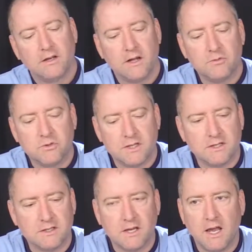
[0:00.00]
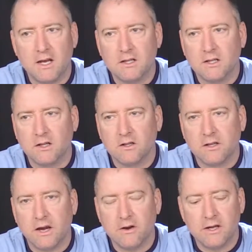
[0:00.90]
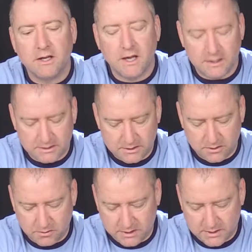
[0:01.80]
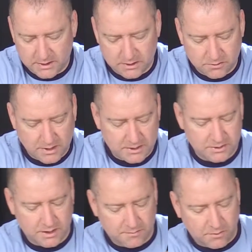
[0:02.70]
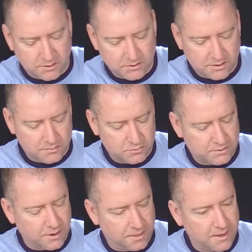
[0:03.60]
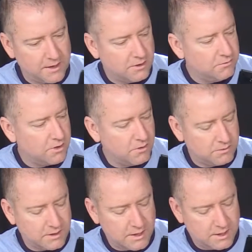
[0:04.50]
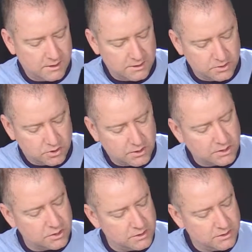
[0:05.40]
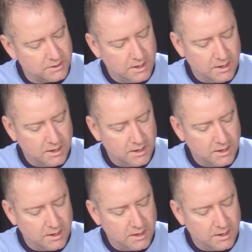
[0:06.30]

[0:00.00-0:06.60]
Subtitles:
Comes with this handy little carrying case so it doesn't get scratched up. Also comes with a thank you note and instructions.